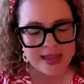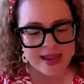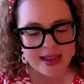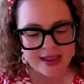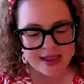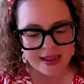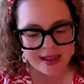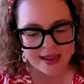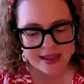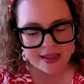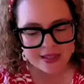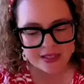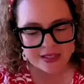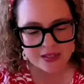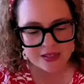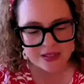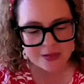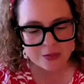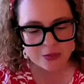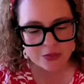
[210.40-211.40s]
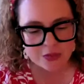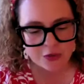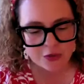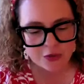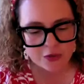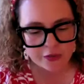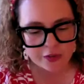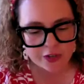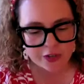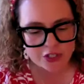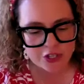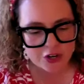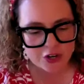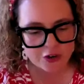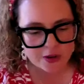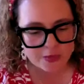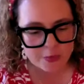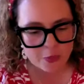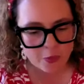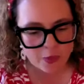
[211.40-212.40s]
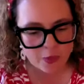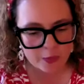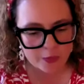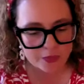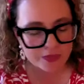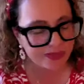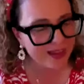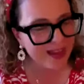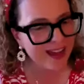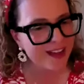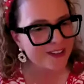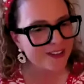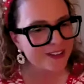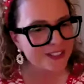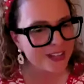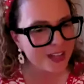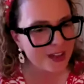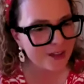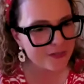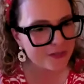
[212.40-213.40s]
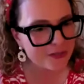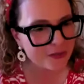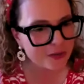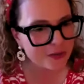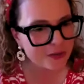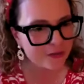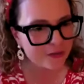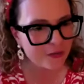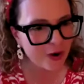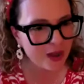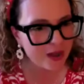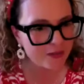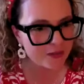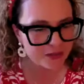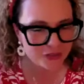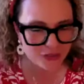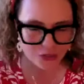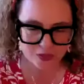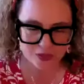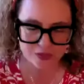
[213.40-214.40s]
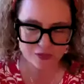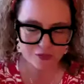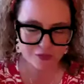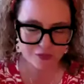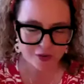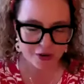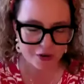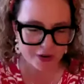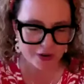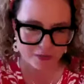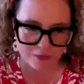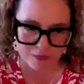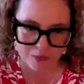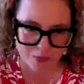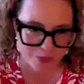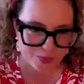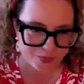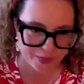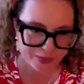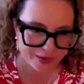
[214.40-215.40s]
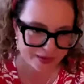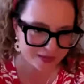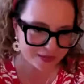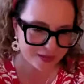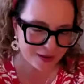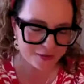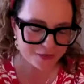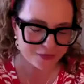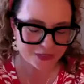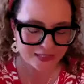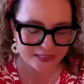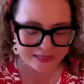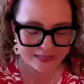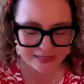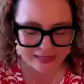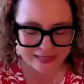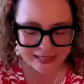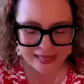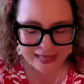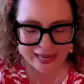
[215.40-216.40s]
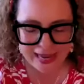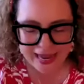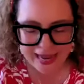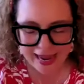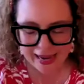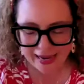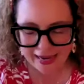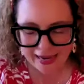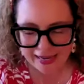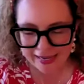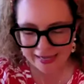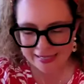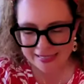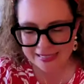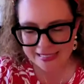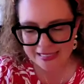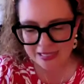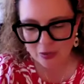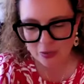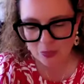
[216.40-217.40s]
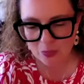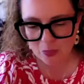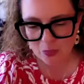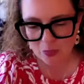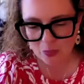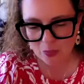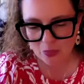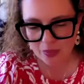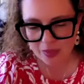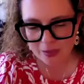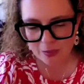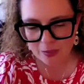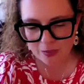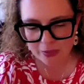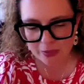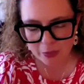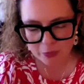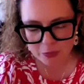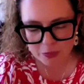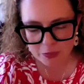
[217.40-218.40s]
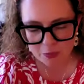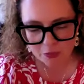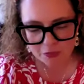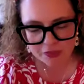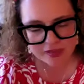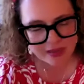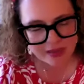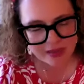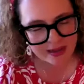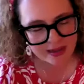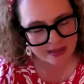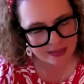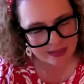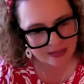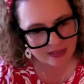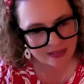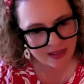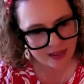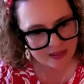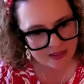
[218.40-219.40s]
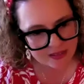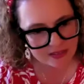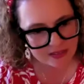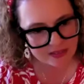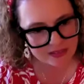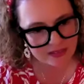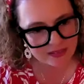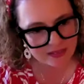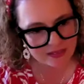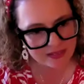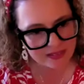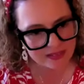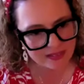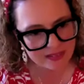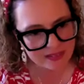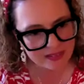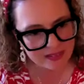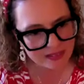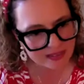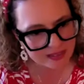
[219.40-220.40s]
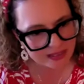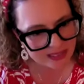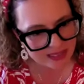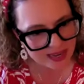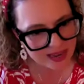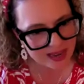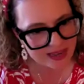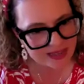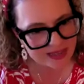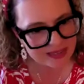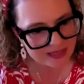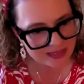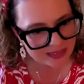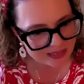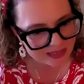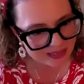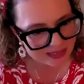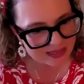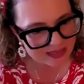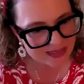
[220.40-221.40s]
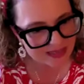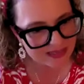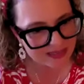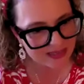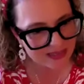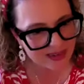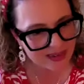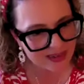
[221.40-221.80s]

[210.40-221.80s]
And it was over at Cherry Point where they house the F 35. So it's a very important base, obviously. And there was more than 80,000 in attendance